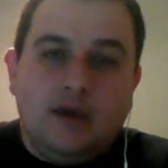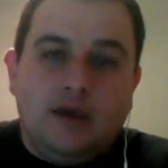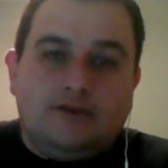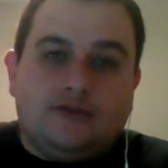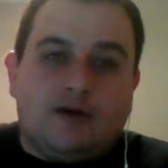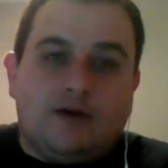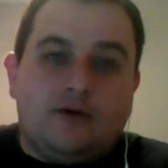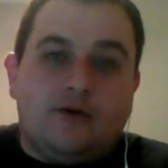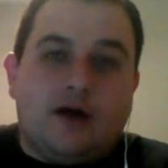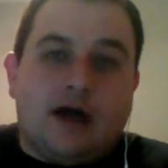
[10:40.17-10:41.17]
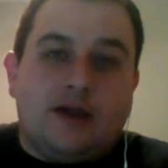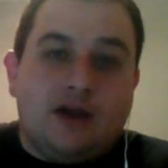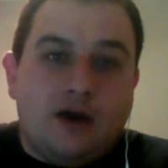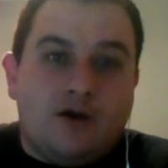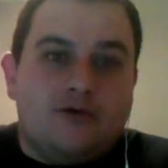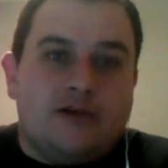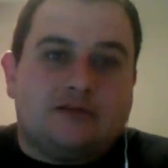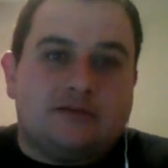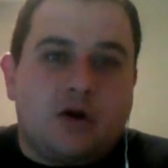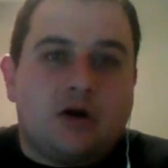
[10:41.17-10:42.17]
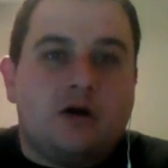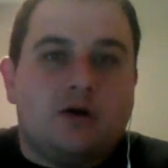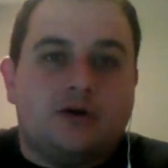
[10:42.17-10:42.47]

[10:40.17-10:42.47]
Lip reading: So I know that tomorrow